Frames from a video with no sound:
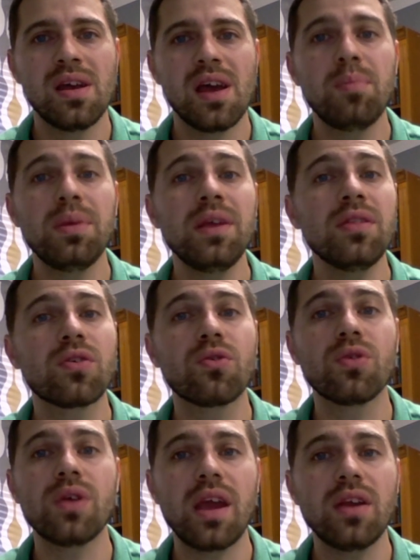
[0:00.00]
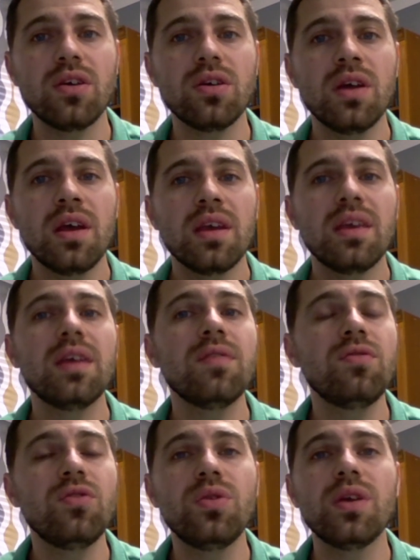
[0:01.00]
And being the creator
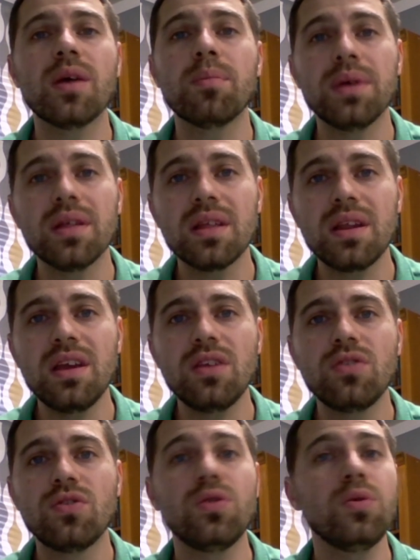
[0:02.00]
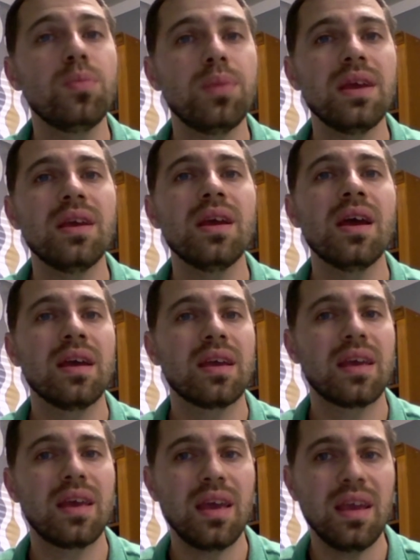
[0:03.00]
gives you the ability to be
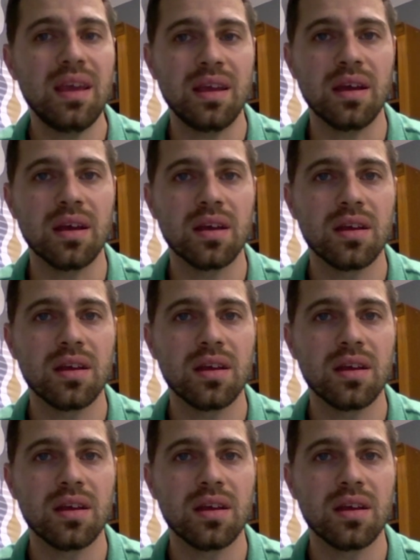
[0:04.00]
king